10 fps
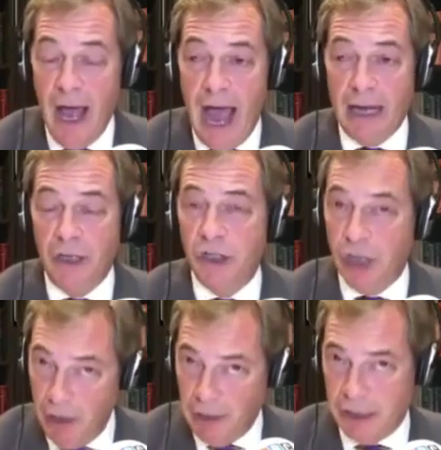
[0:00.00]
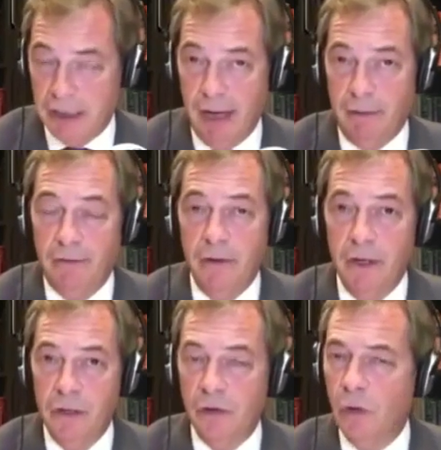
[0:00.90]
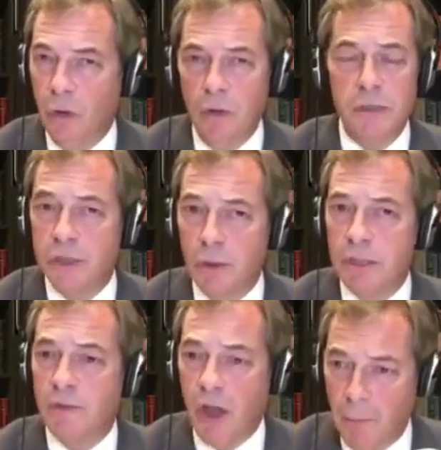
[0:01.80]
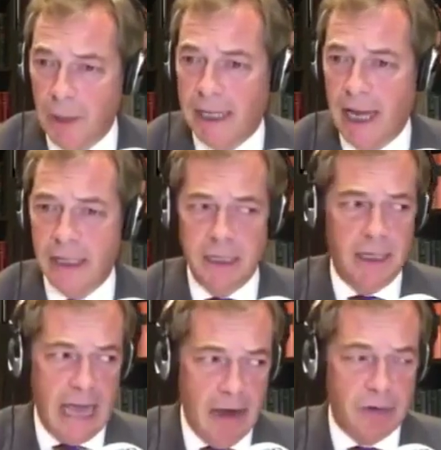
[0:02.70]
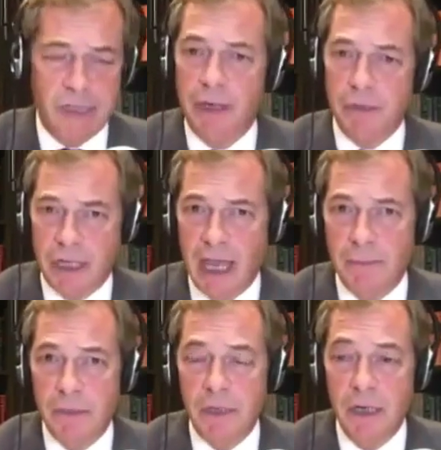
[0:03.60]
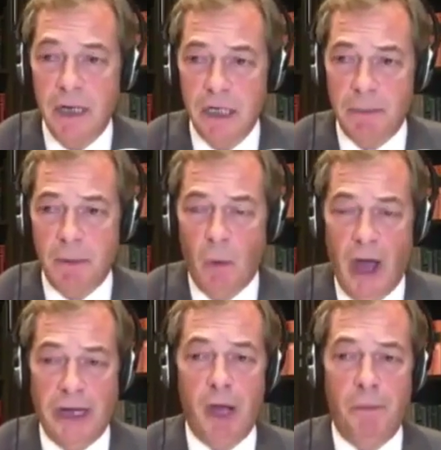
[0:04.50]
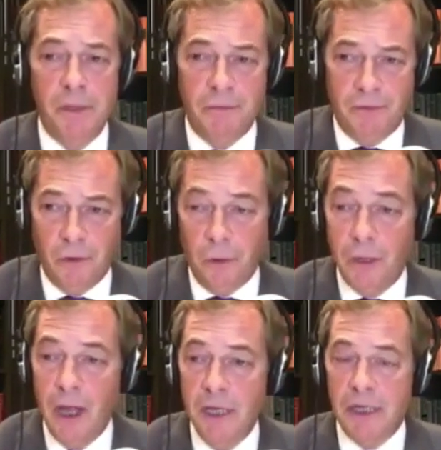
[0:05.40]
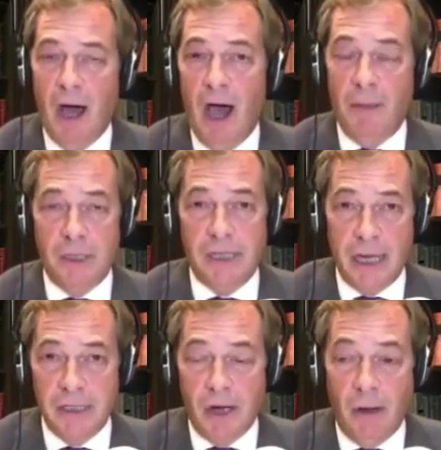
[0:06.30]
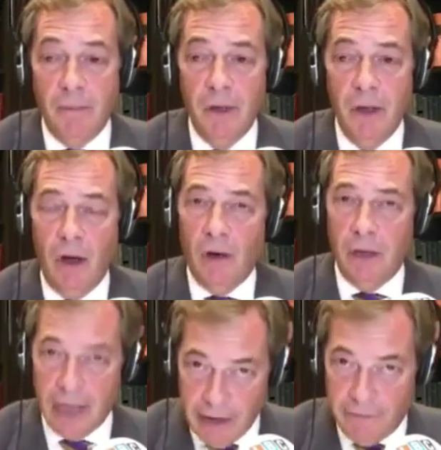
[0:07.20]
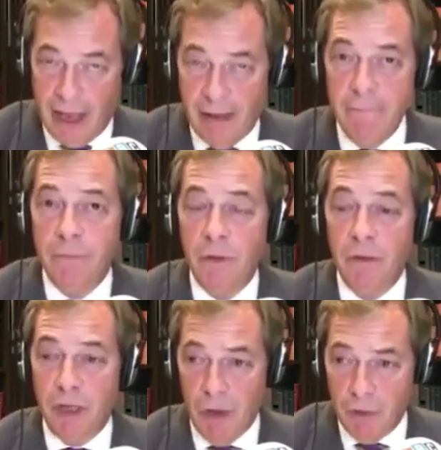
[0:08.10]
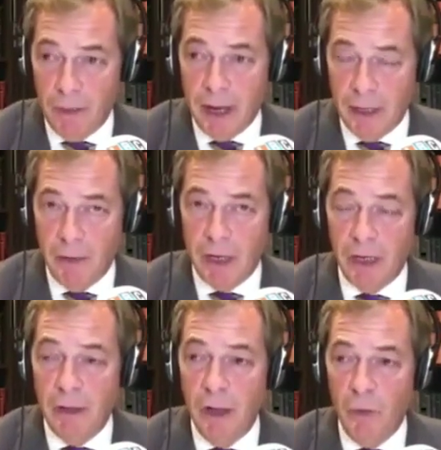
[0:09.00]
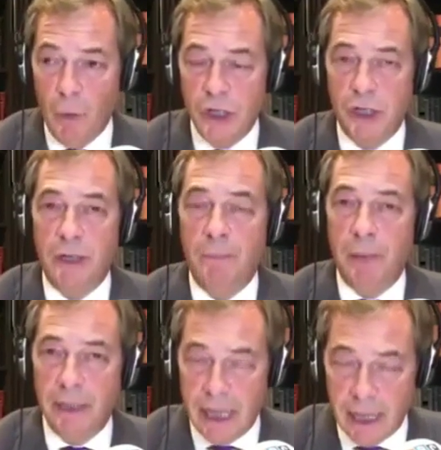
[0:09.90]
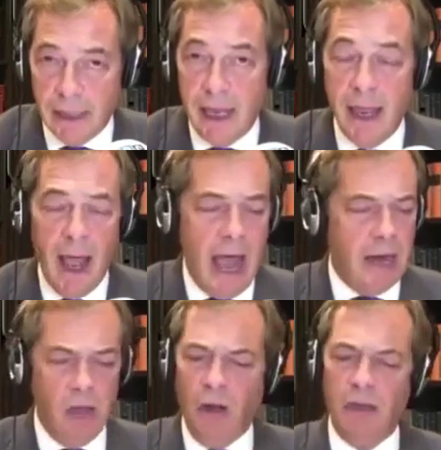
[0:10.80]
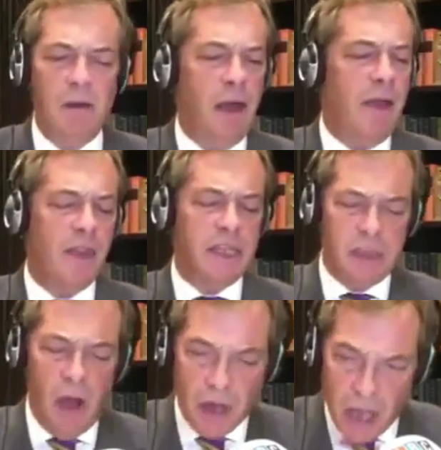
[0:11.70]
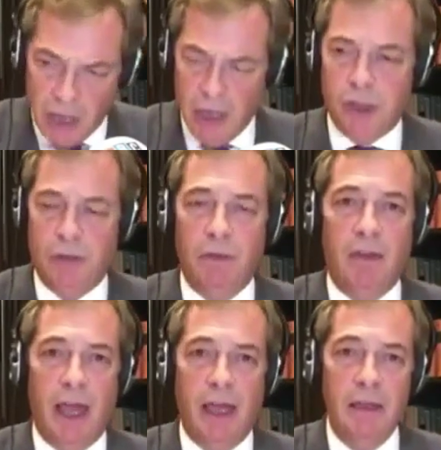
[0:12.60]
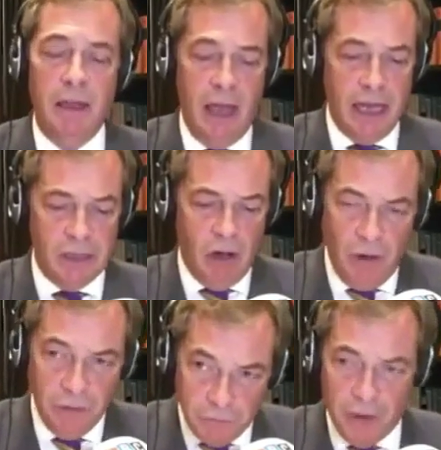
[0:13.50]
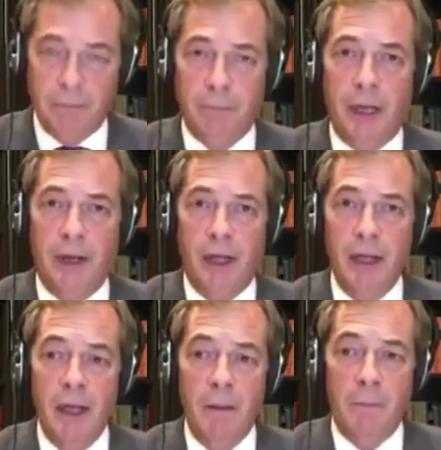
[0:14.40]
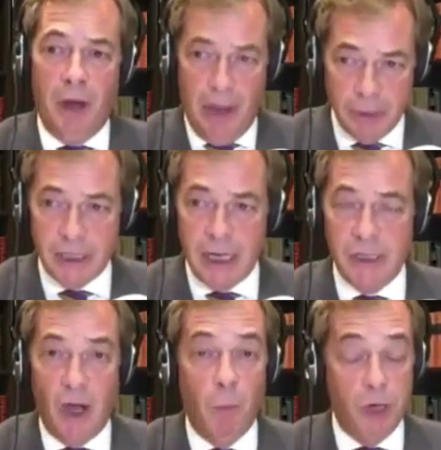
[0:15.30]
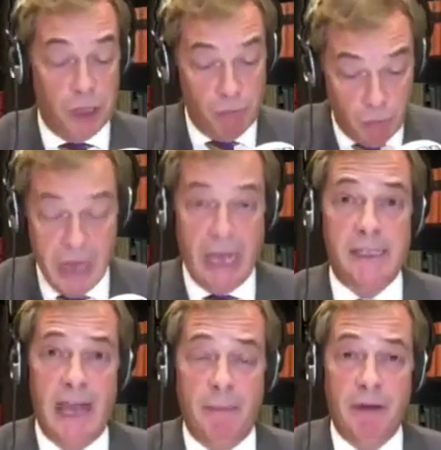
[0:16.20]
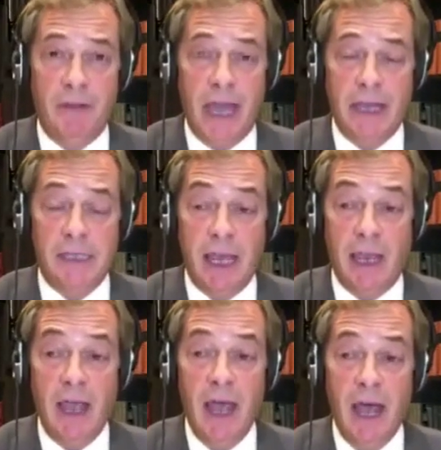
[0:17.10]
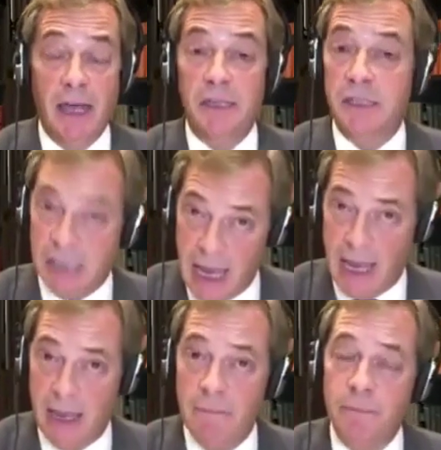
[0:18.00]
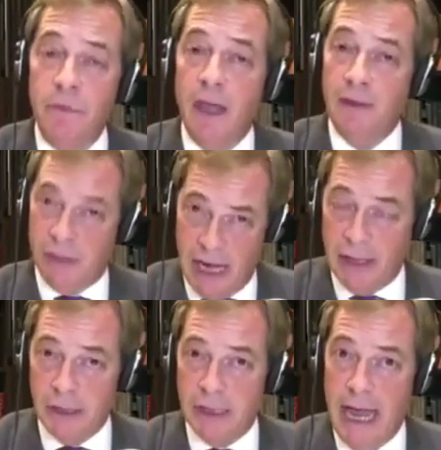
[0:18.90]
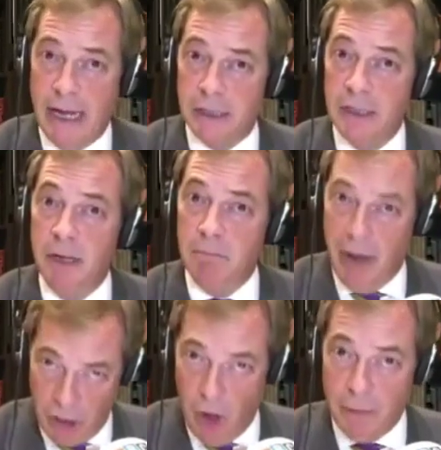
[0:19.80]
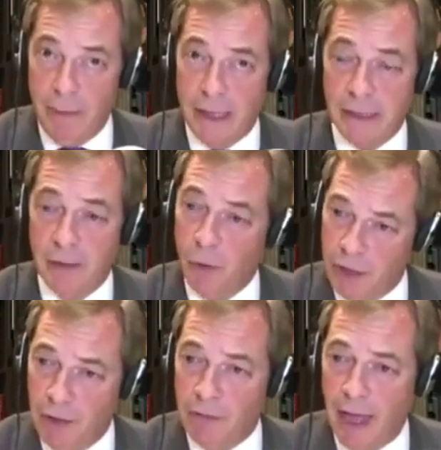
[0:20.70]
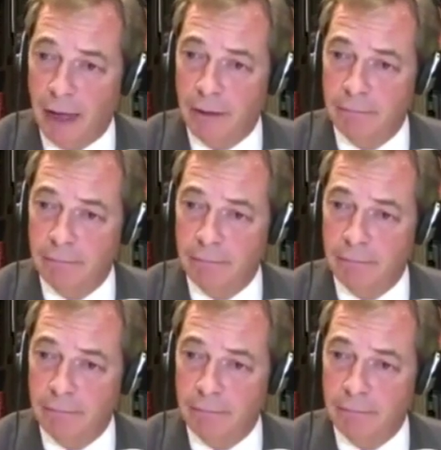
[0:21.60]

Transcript: And it's shown itself through all sorts of complicated carousel schemes to be wide open to fraud. So I would say, Tom, on leaving the European Union, we should completely, and not, you know, this is not an urgent thing, it's not on the front burner, but I would say, Tom, we should re-examine VAT and see if sales tax might not be better. What do you think?